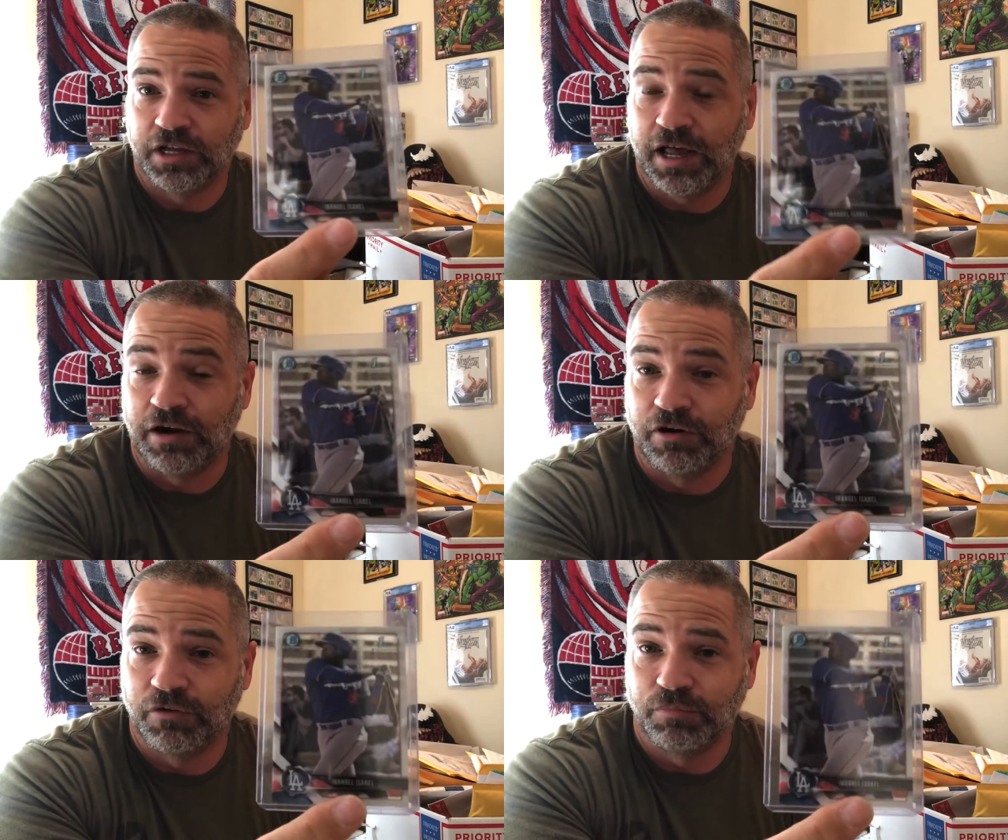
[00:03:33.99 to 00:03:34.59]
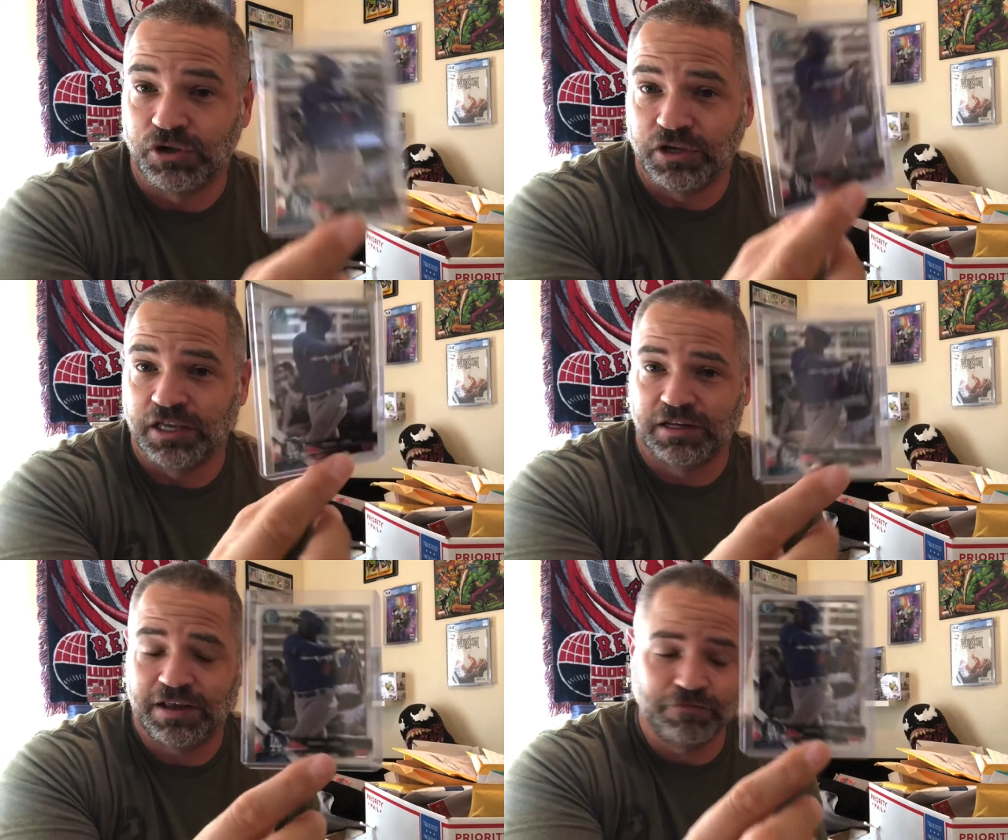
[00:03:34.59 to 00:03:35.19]
I don't know, but you can
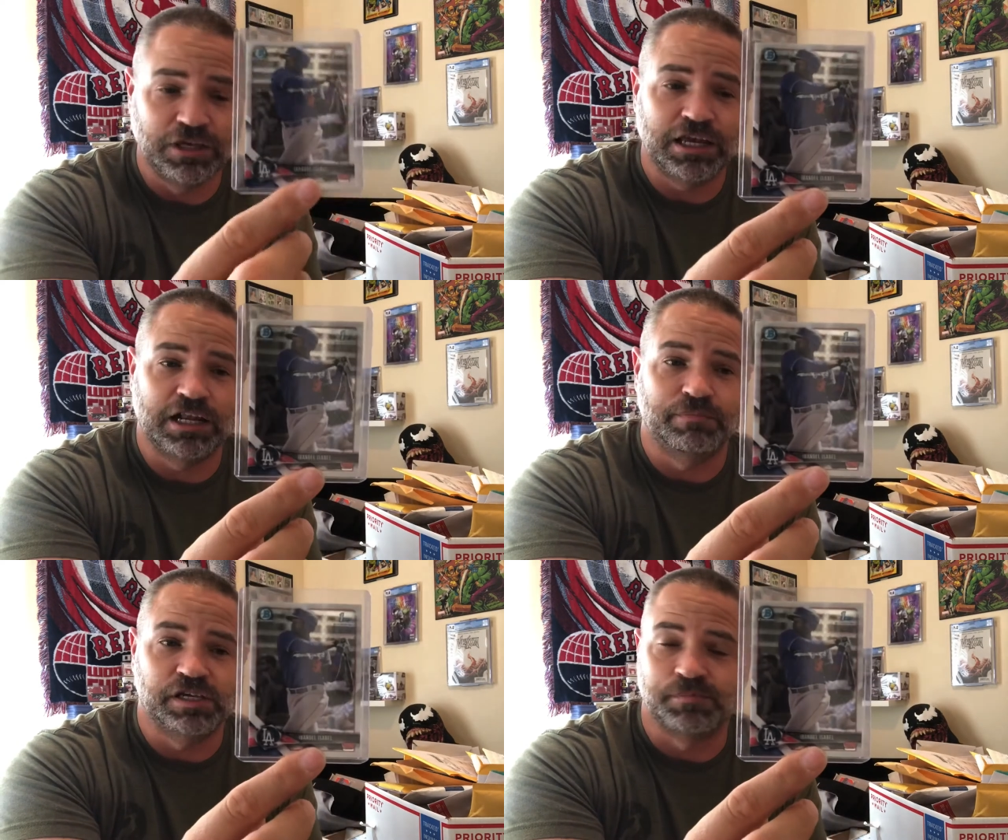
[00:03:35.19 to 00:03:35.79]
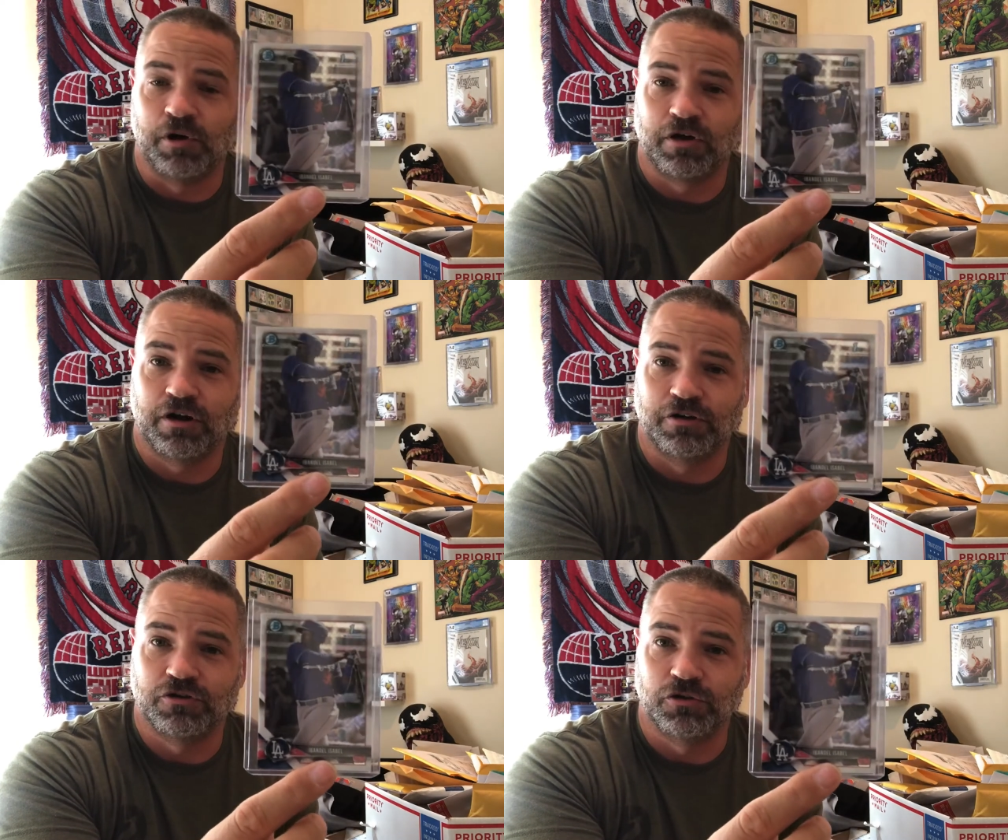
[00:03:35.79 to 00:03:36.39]
get definitely get it at baseball
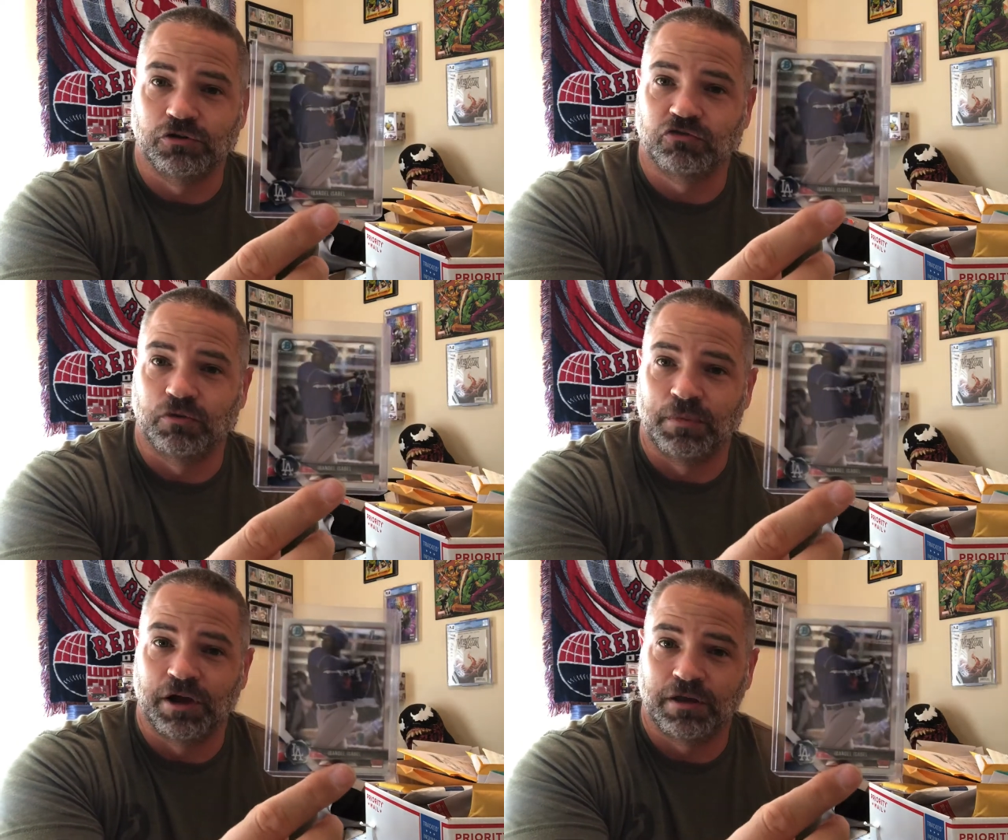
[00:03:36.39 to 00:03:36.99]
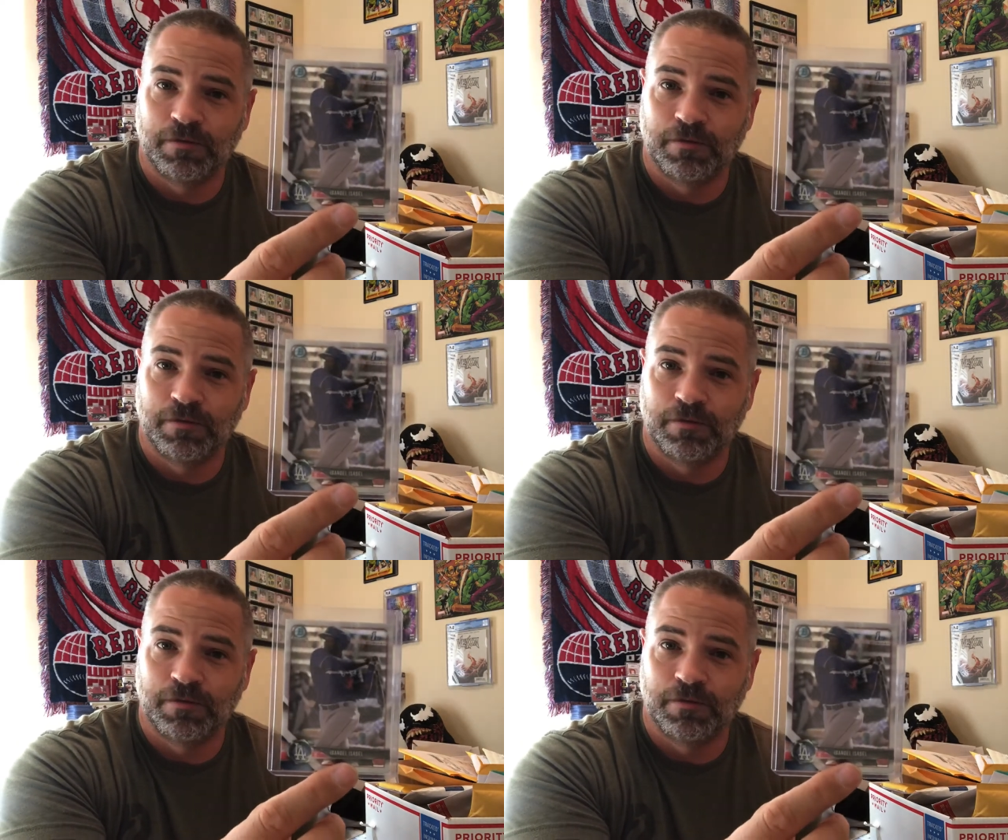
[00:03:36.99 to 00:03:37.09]
card shows for a buck.